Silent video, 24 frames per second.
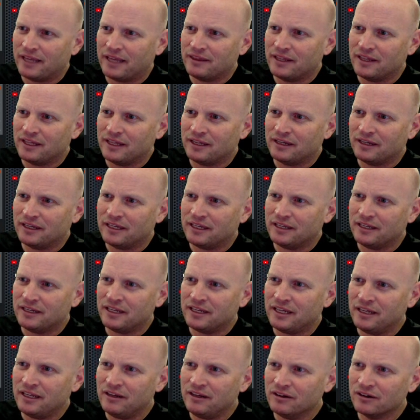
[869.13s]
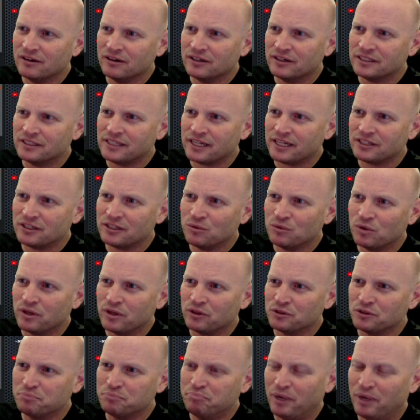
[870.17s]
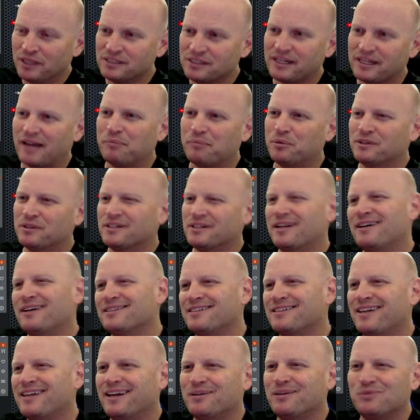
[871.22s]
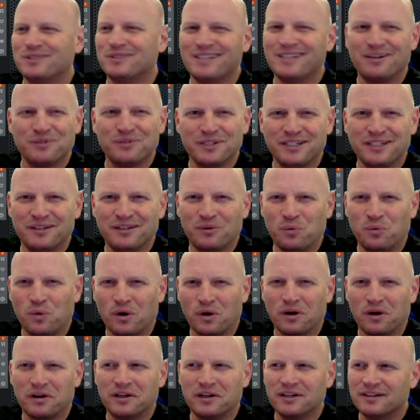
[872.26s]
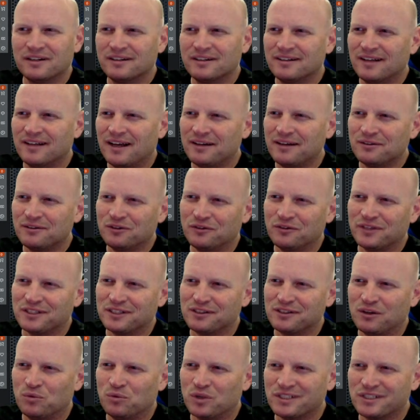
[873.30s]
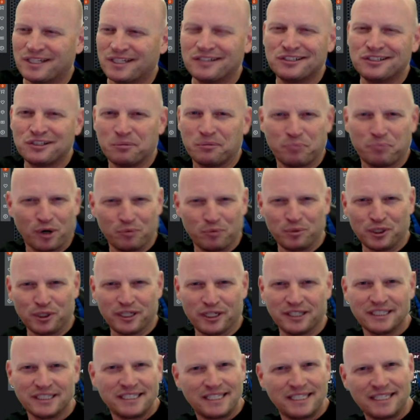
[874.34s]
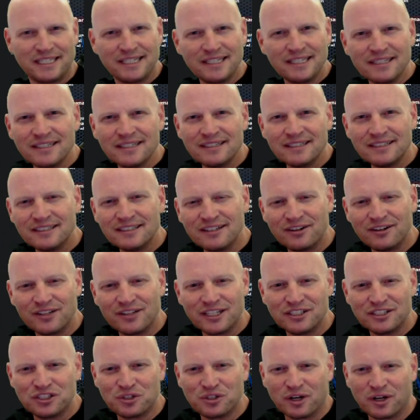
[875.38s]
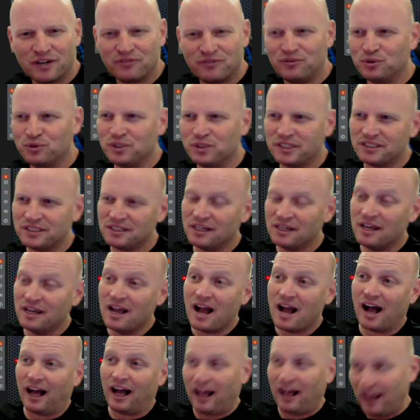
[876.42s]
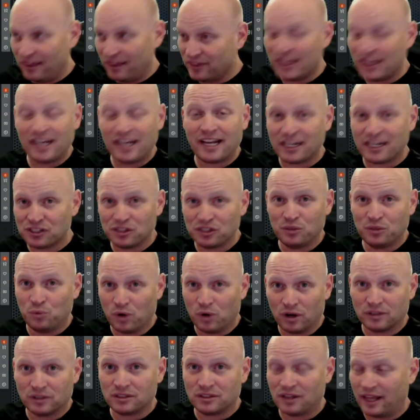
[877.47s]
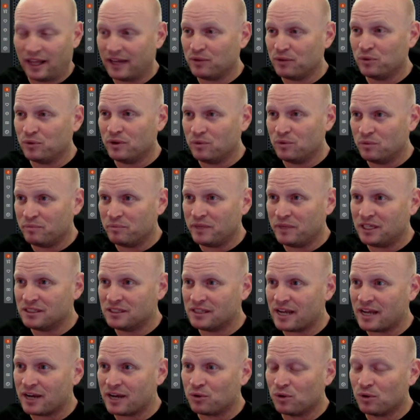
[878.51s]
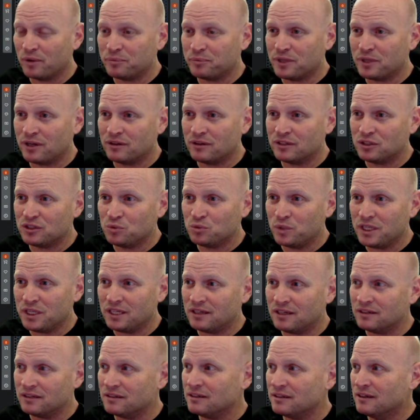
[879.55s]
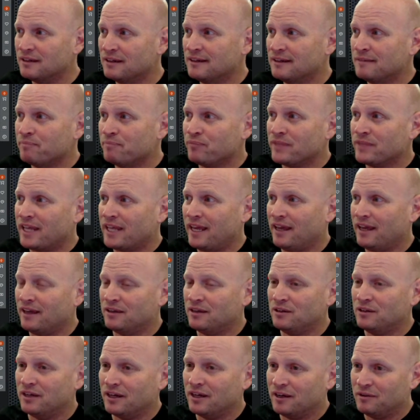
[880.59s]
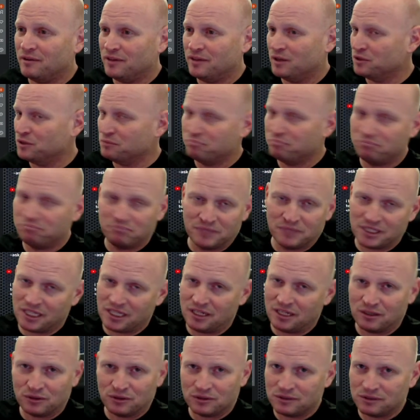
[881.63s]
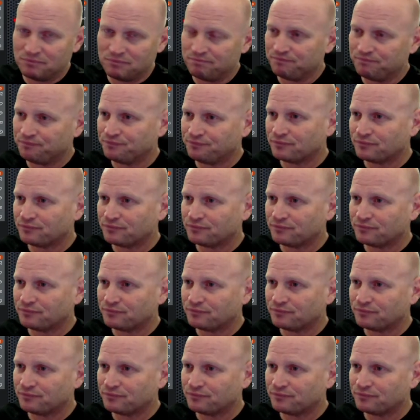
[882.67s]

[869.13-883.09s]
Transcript: And then in here, it's actually one of those zappers. And I was like, well, is that really going to work? I don't know if that's going to work. Is that just a purple LED? You know, are they just trying to fool us? It actually worked. Like we, me and Zach were up there this weekend and uh, there's mosquitoes